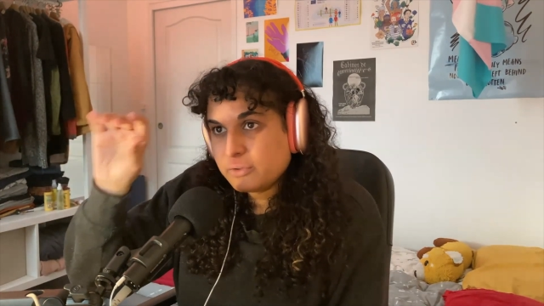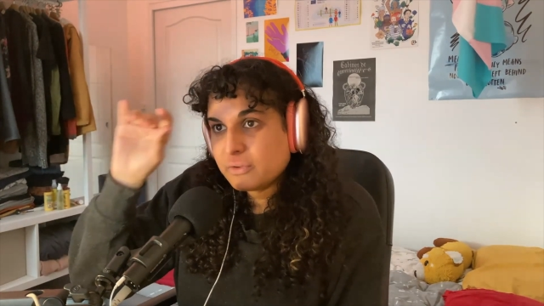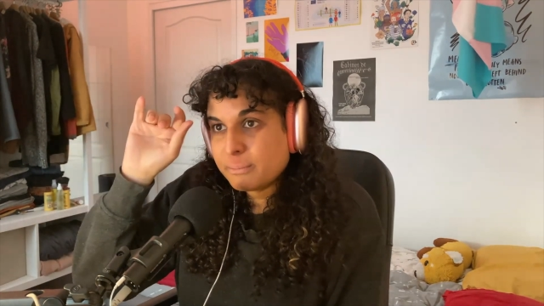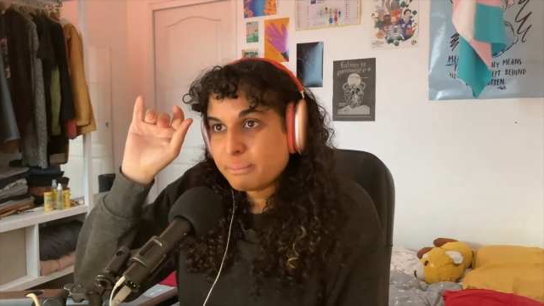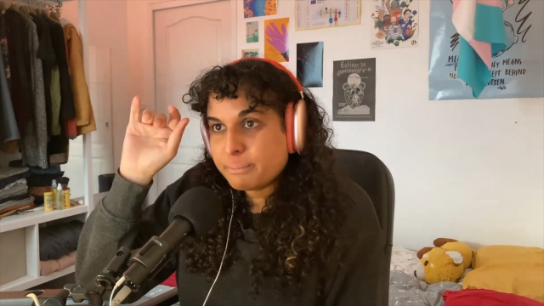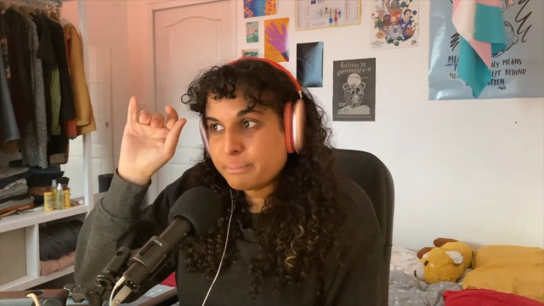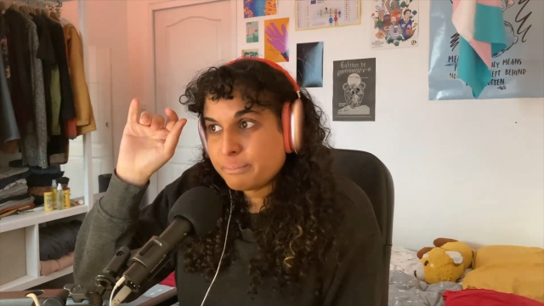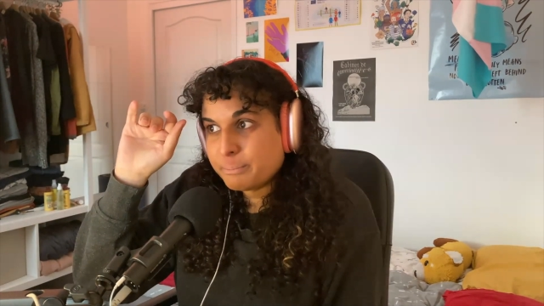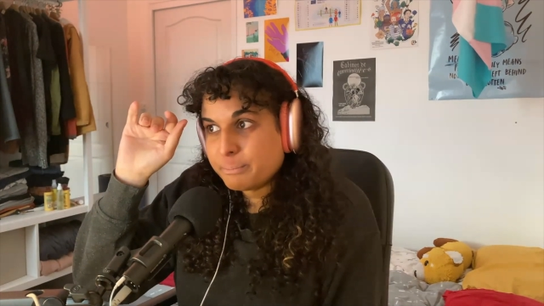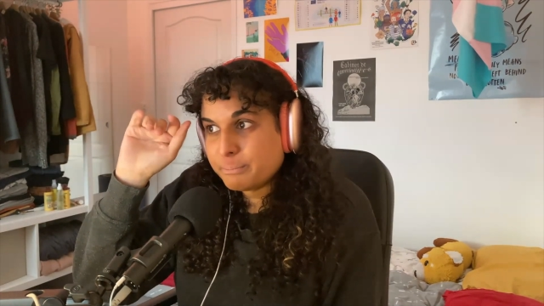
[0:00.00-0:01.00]
to the
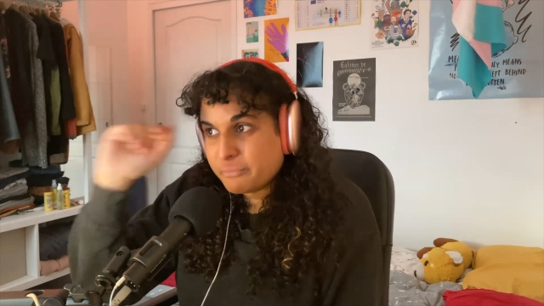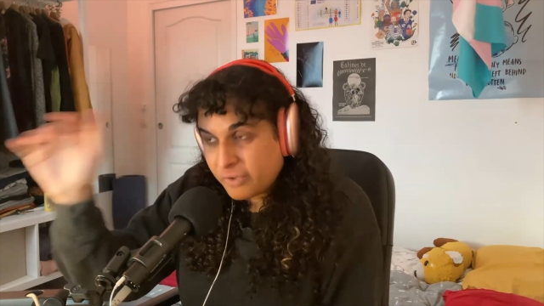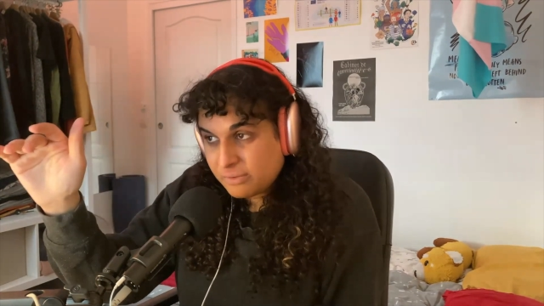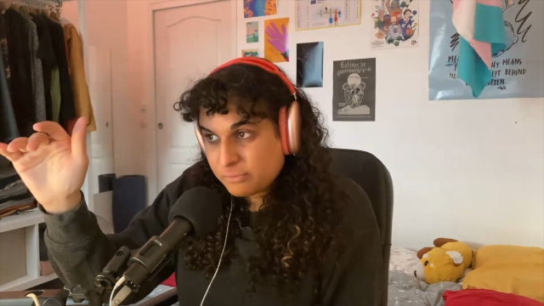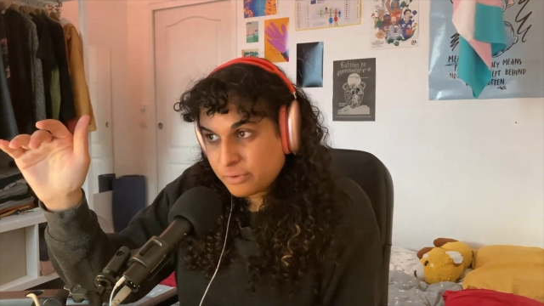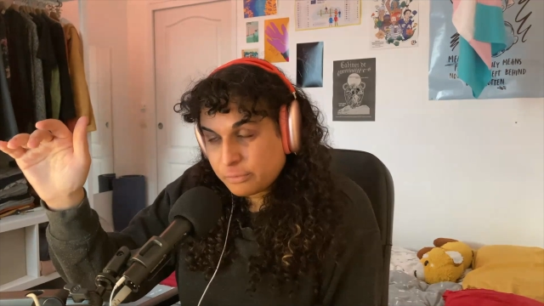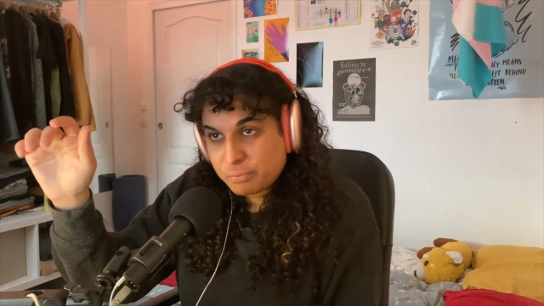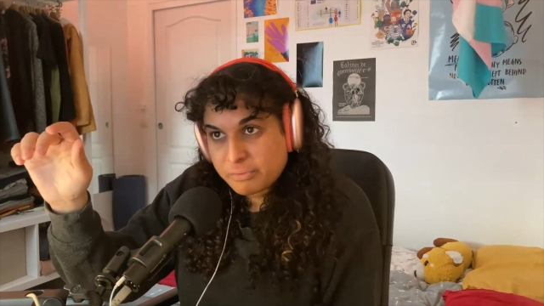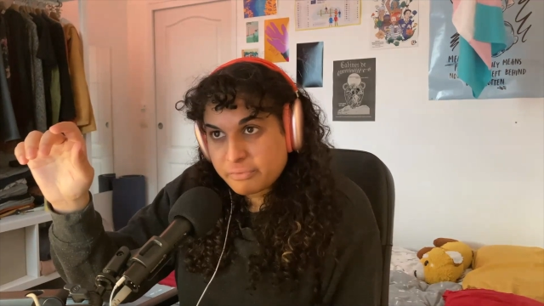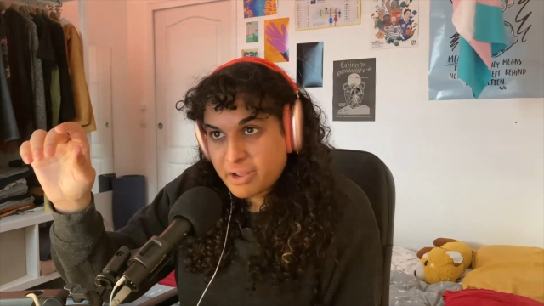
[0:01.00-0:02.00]
Fediverse
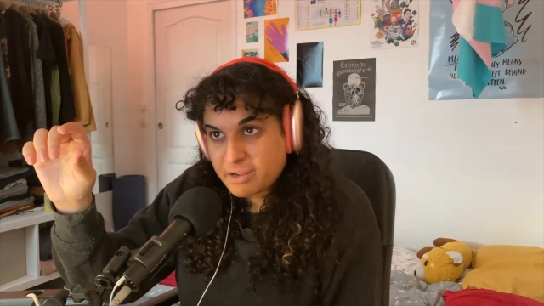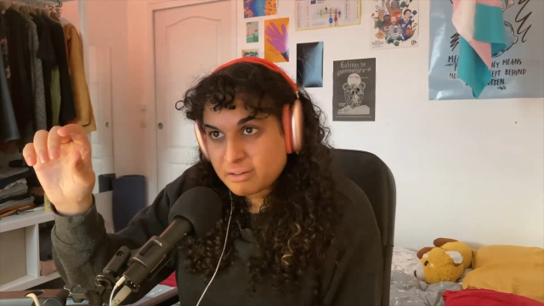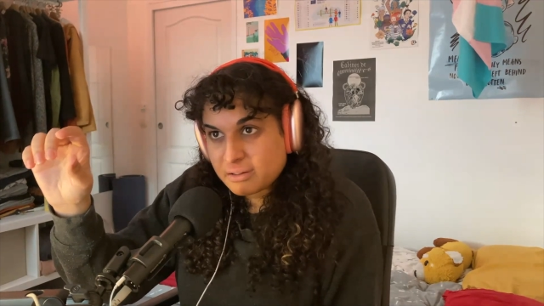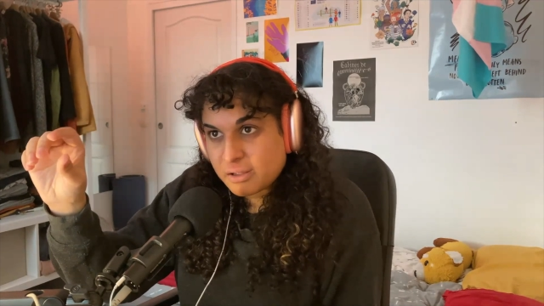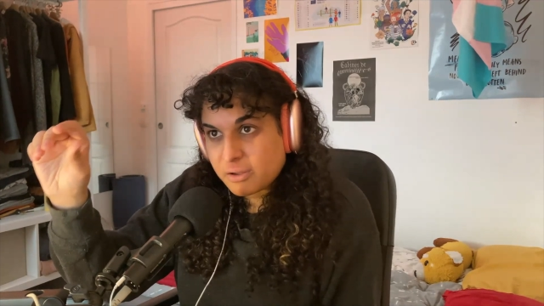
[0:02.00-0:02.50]
profile